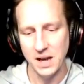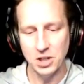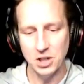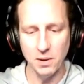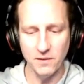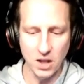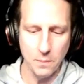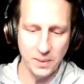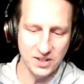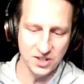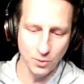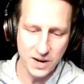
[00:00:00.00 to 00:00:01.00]
Couple of other
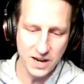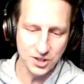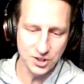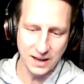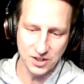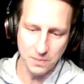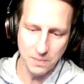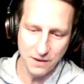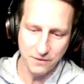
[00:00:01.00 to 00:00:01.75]
bits that really stood out to me